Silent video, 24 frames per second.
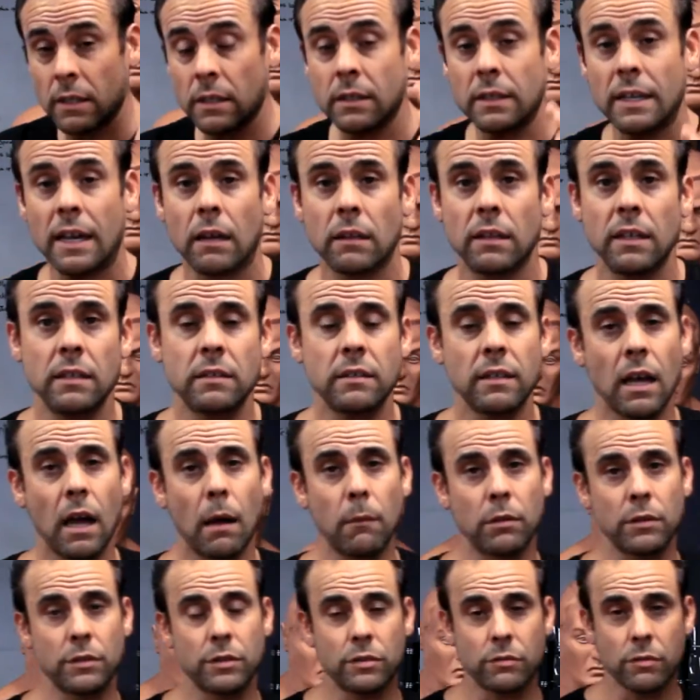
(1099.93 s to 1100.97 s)
Now this
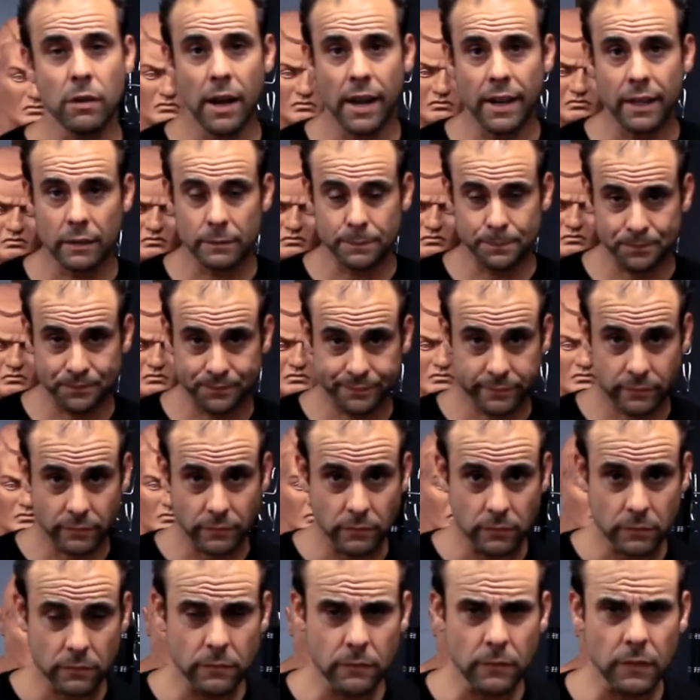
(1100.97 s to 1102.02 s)
elbow strike
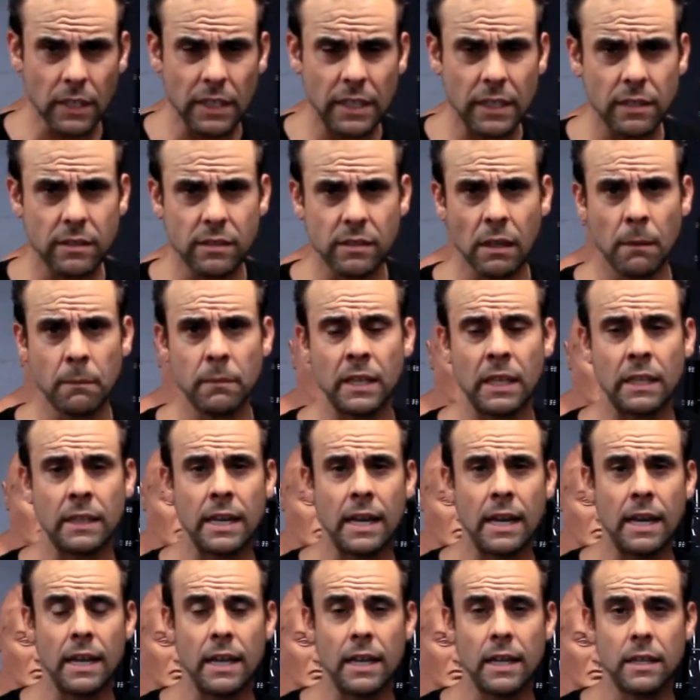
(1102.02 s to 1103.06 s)
is something
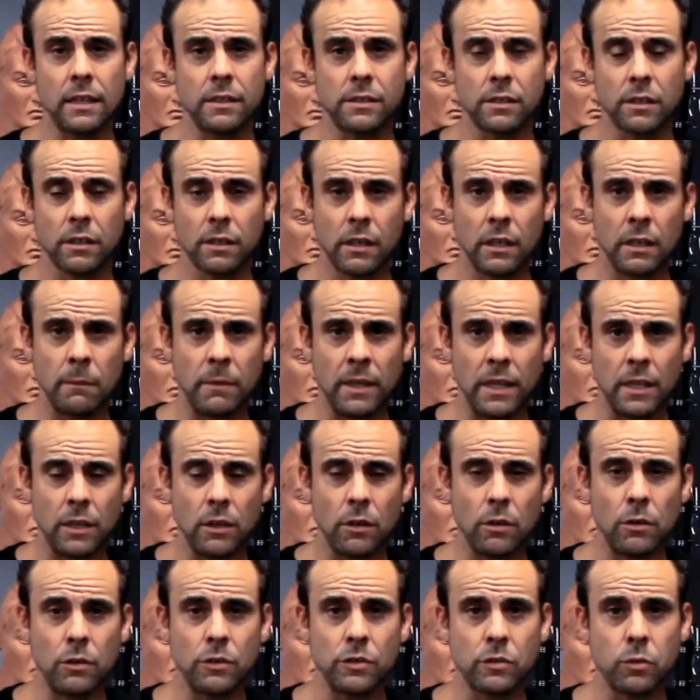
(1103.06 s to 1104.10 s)
that is going to be
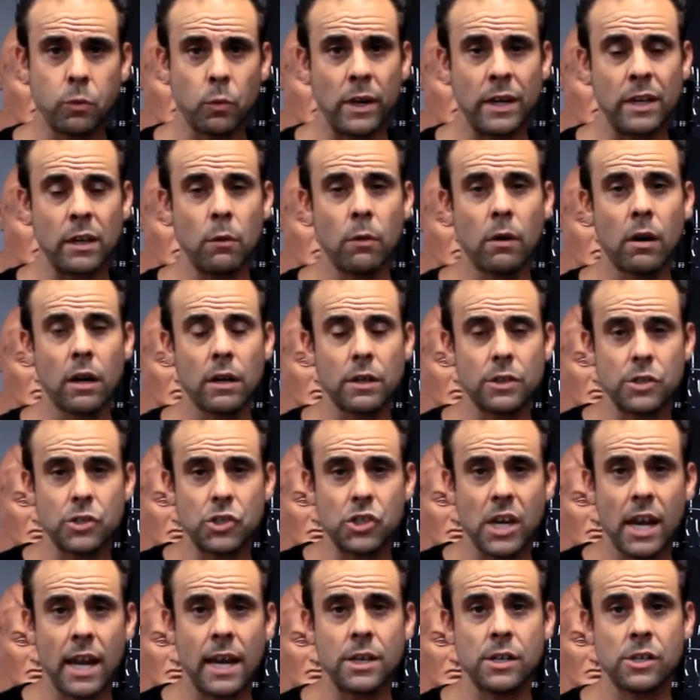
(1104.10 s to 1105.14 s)
used when you are
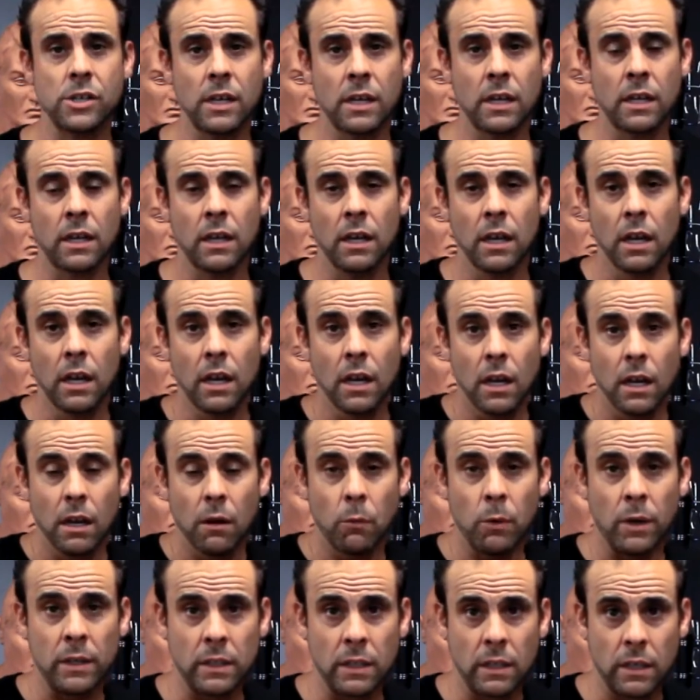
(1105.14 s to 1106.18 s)
changing
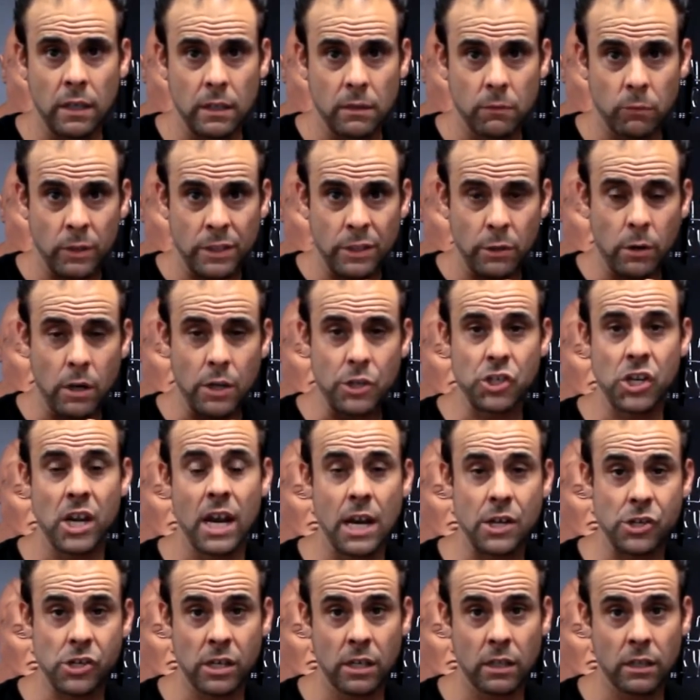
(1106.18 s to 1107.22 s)

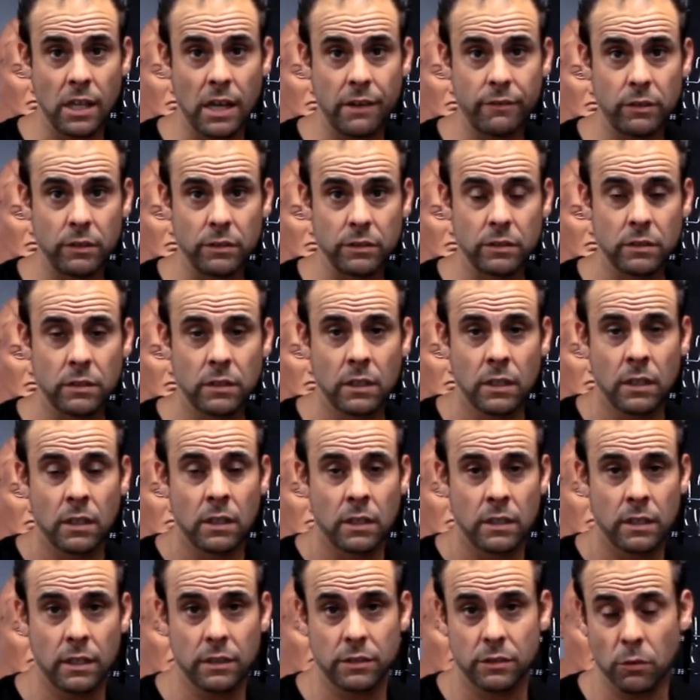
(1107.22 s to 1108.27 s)
levels.
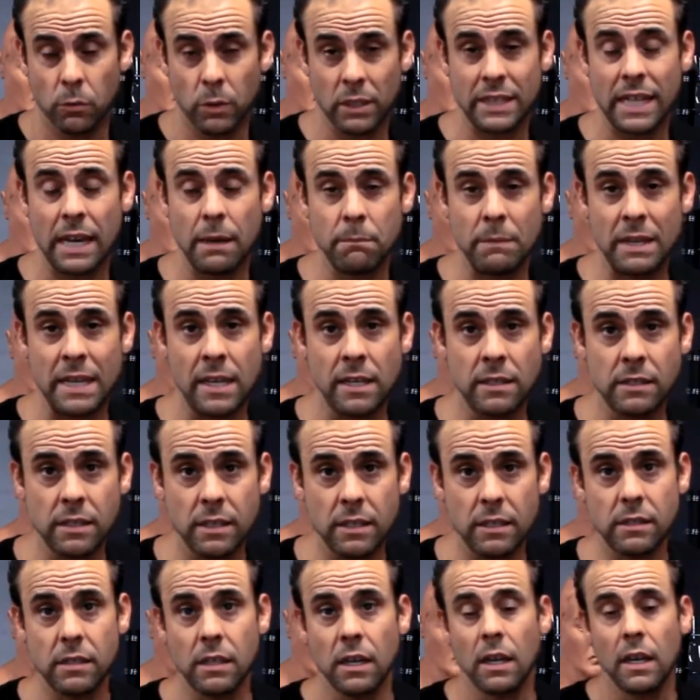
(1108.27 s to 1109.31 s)
Now, so what that means
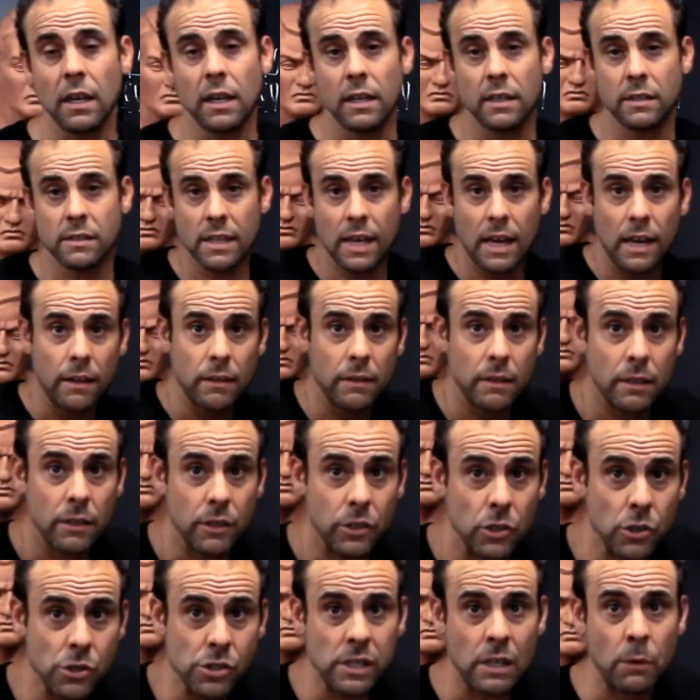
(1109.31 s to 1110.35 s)
is that
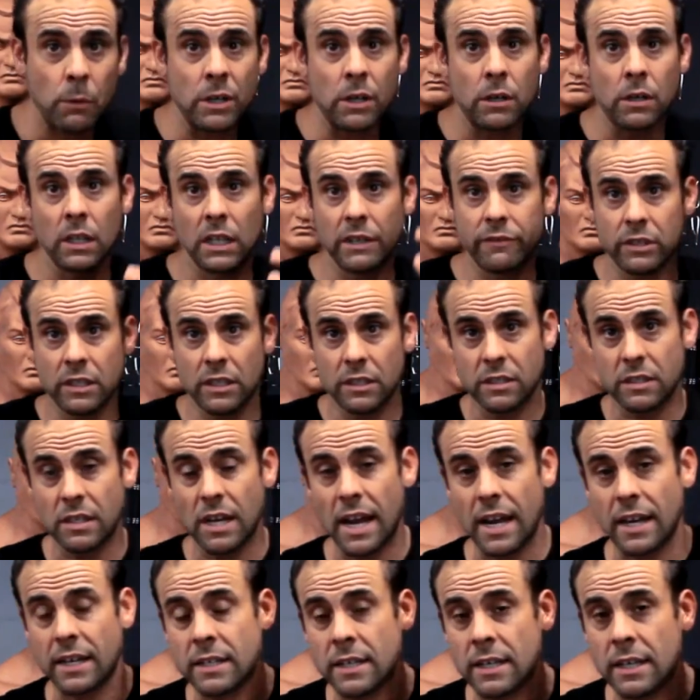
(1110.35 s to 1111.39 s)
usually when you deliver this
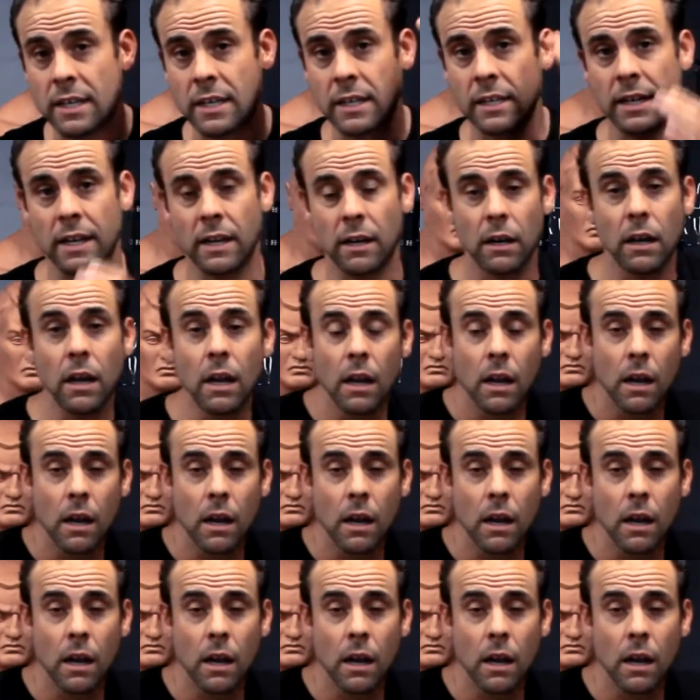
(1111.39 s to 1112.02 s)
technique in here,